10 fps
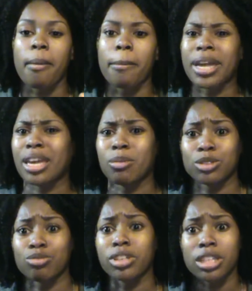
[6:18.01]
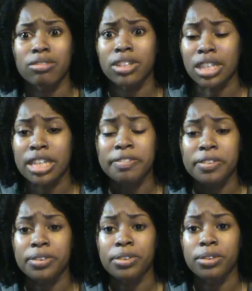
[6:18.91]
But it was really, really
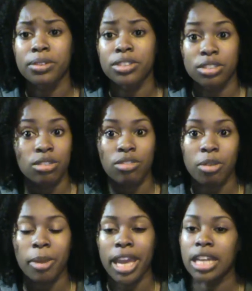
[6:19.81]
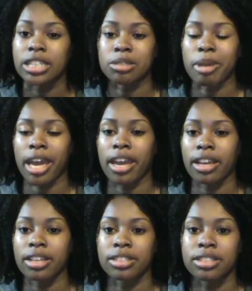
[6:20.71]
difficult to grow my edges back.
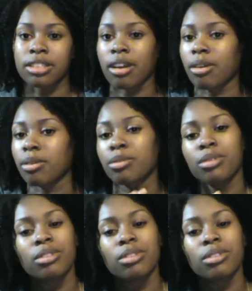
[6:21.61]
So